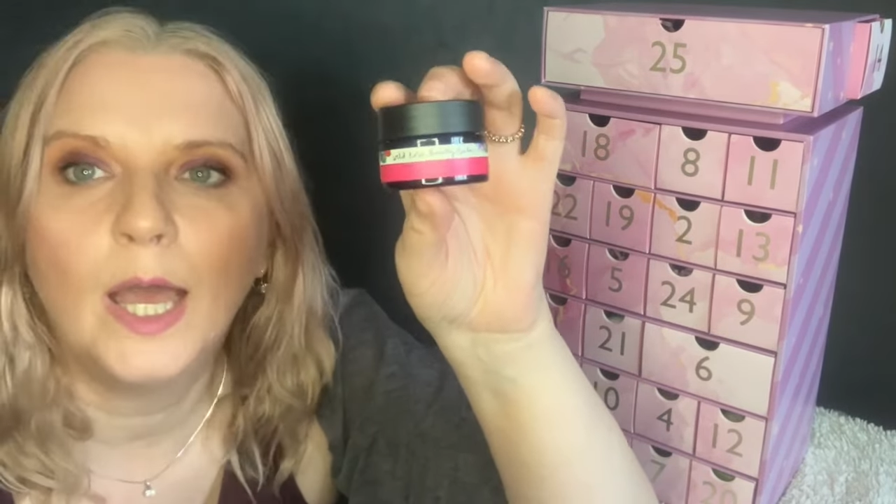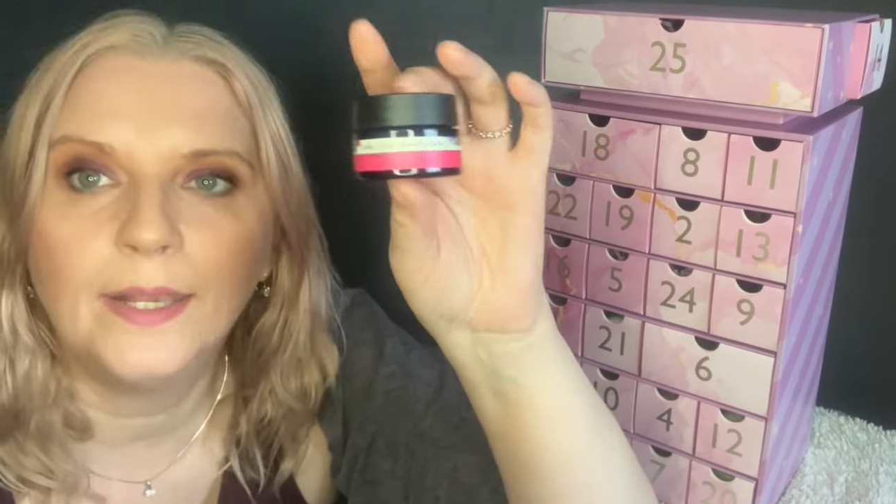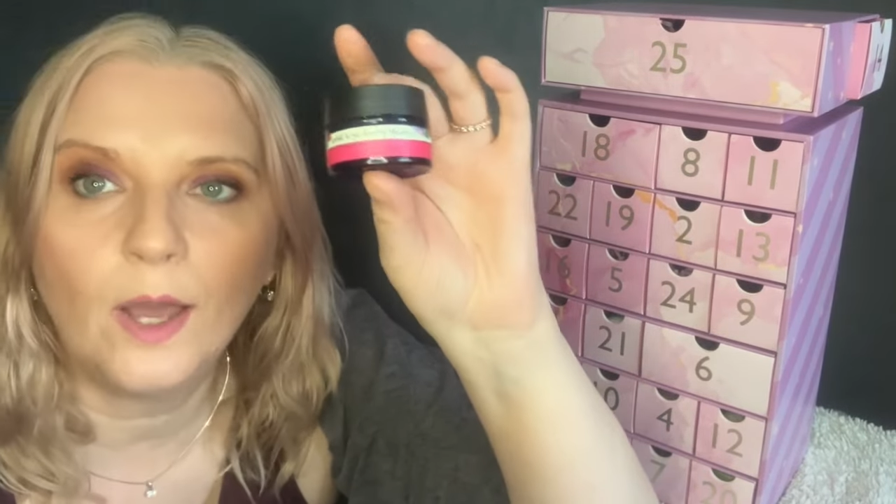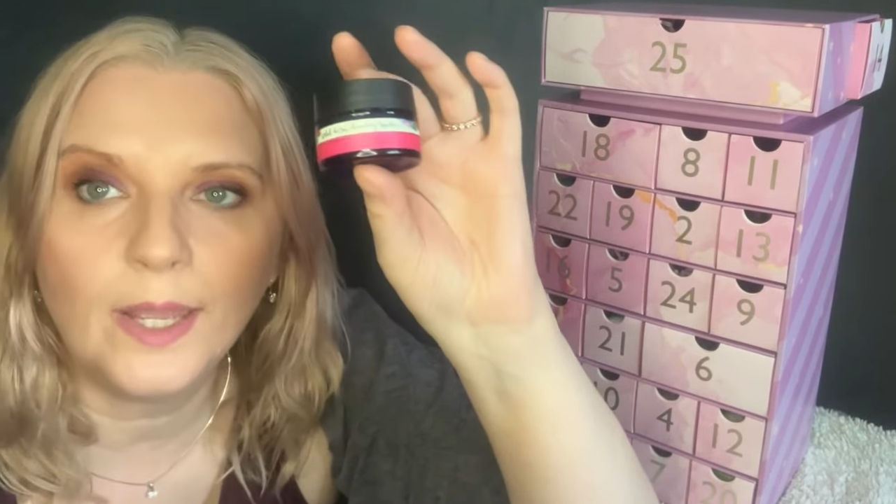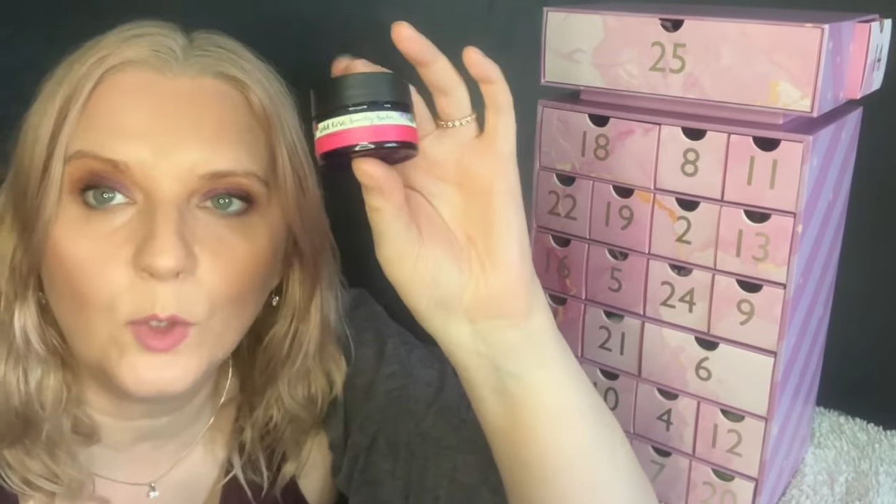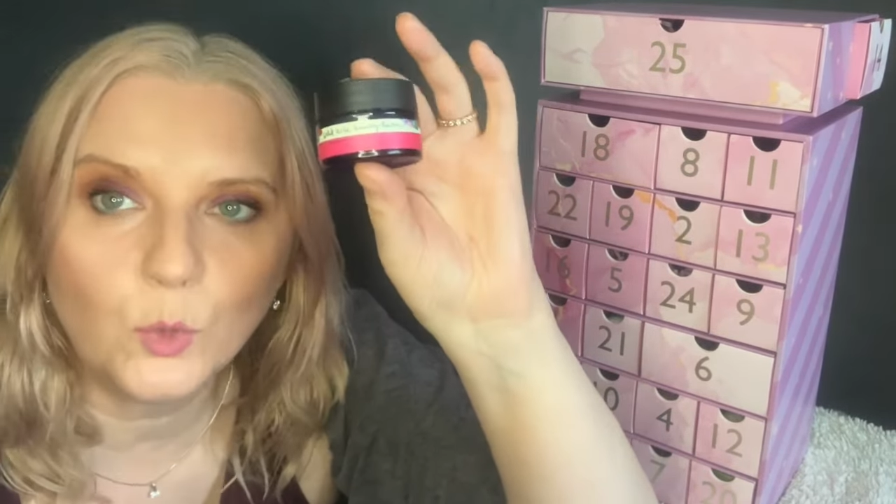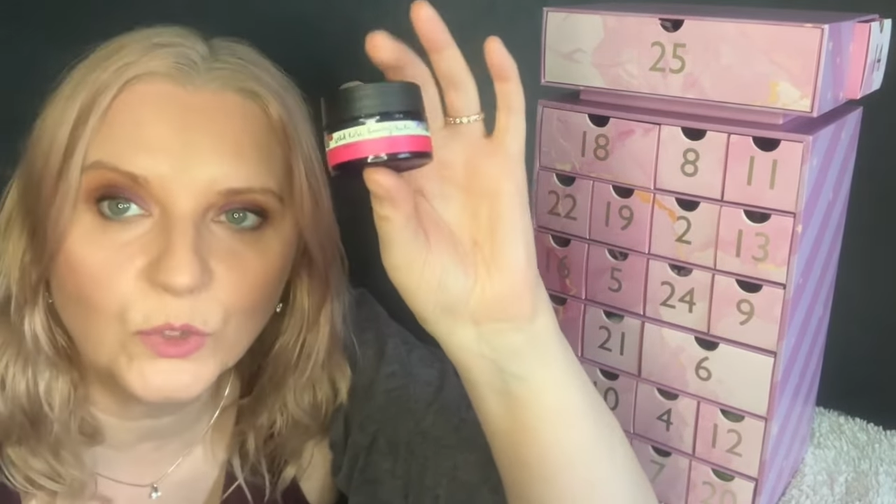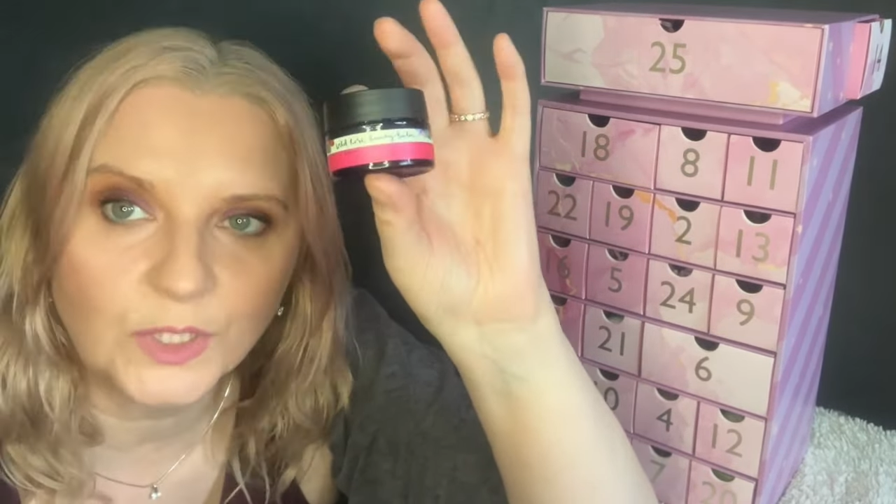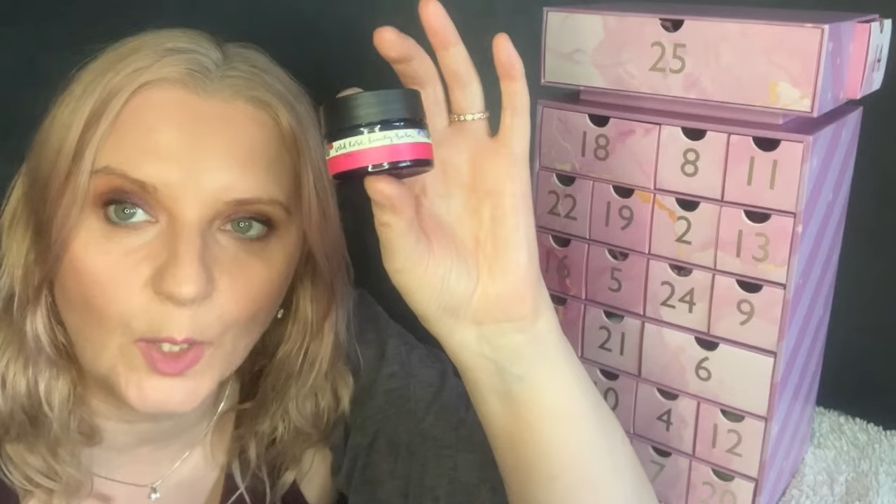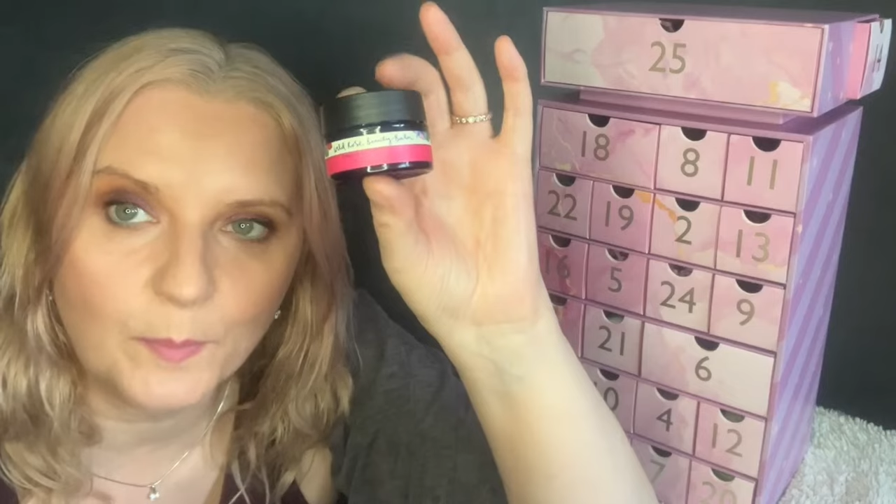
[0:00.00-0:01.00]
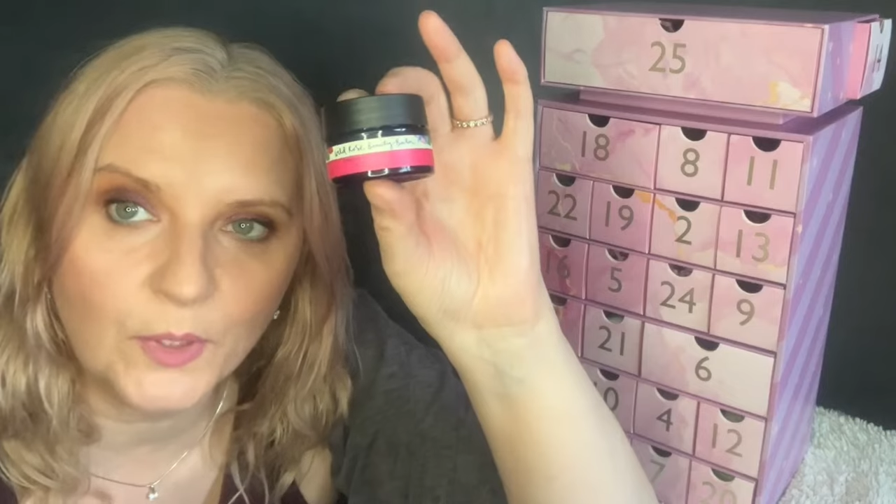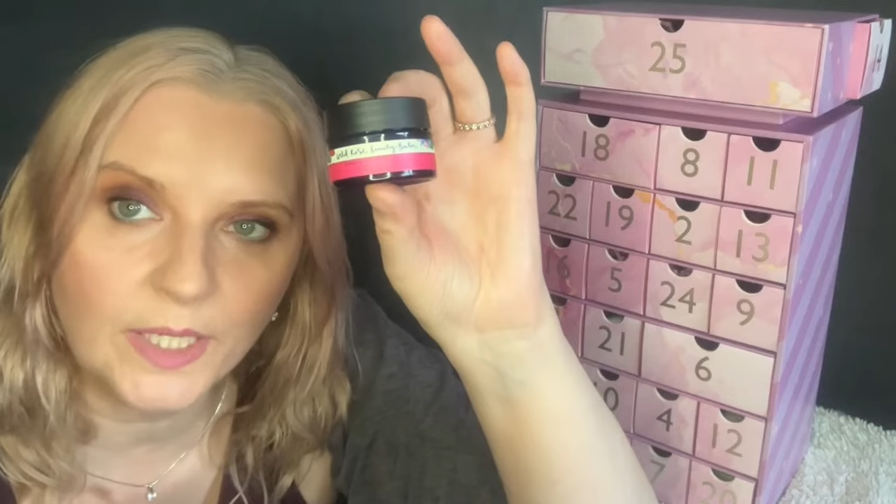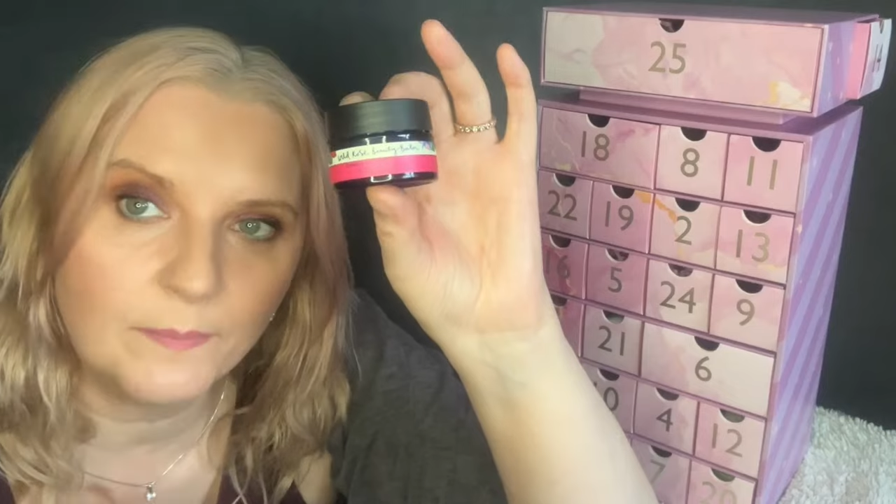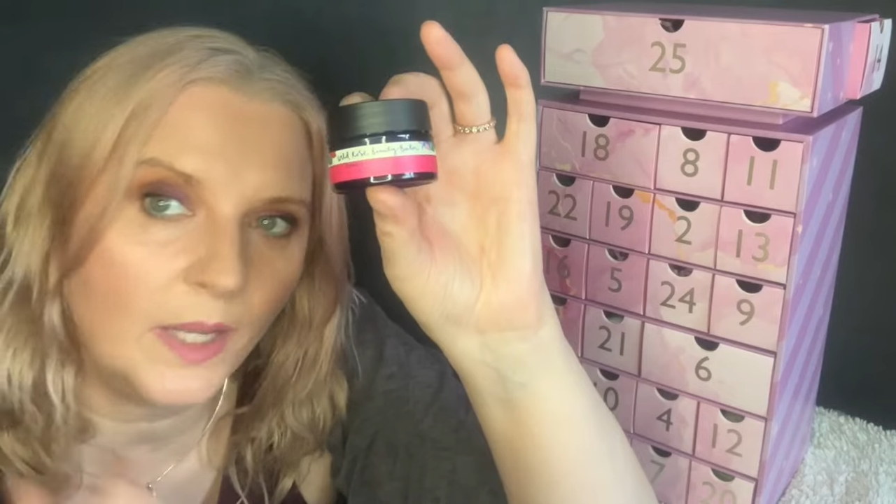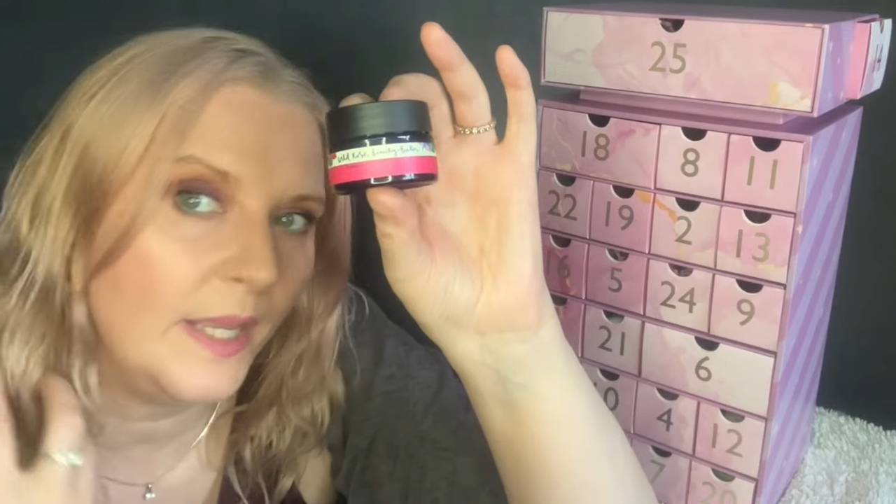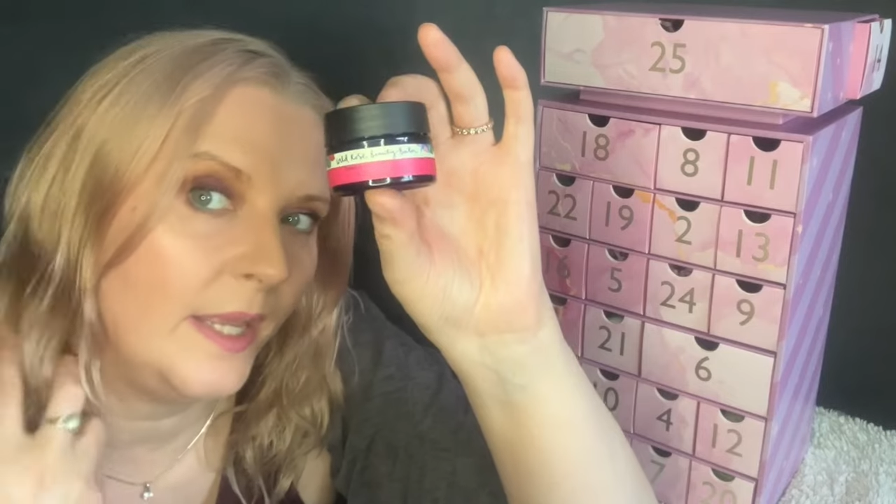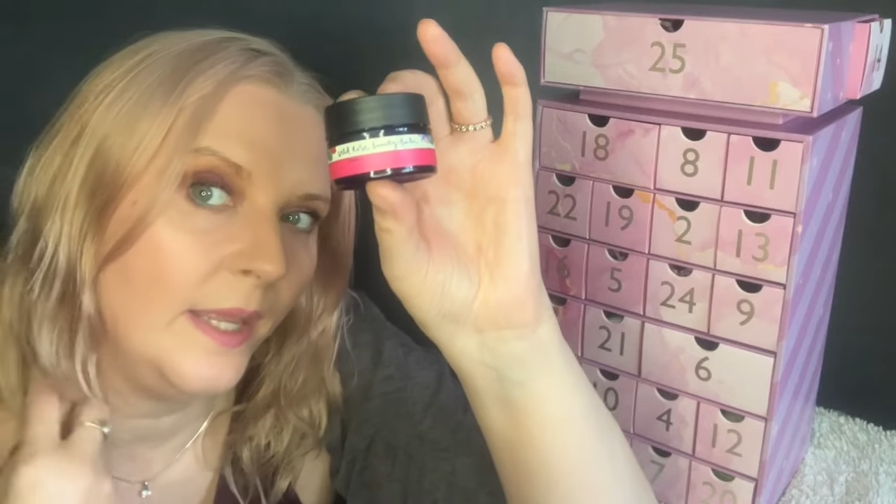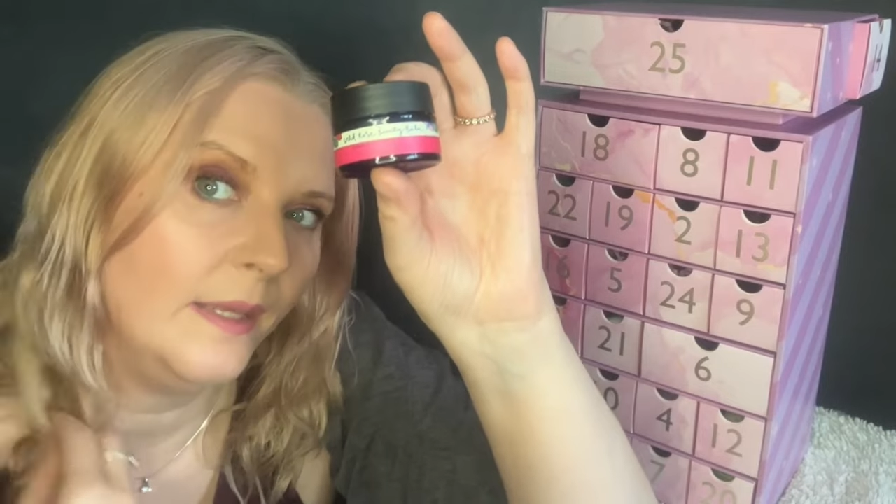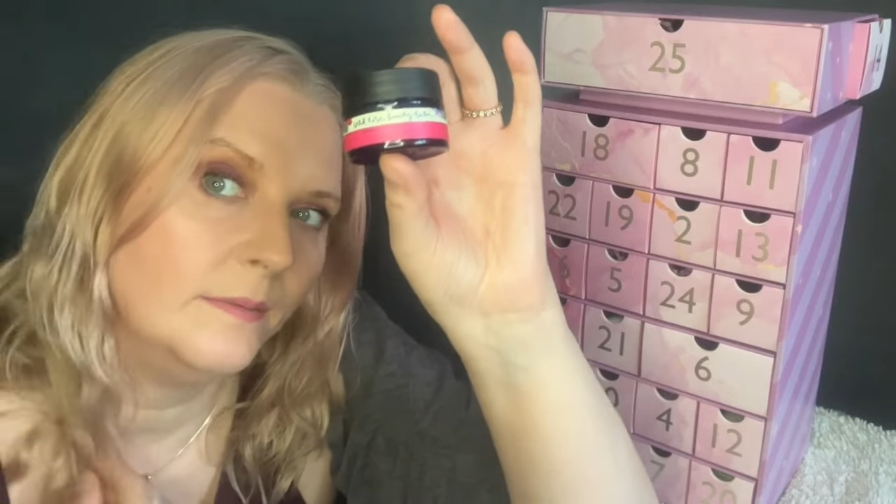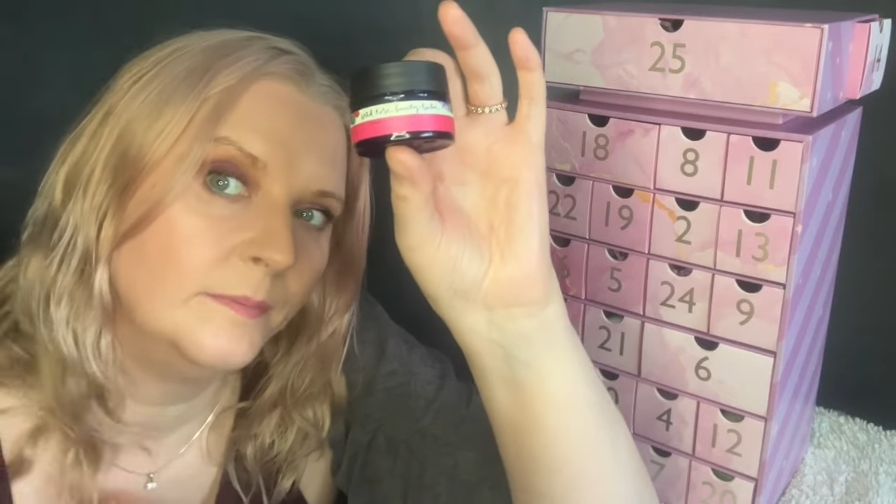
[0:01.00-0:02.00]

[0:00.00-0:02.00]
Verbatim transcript: and I also put it in my hair.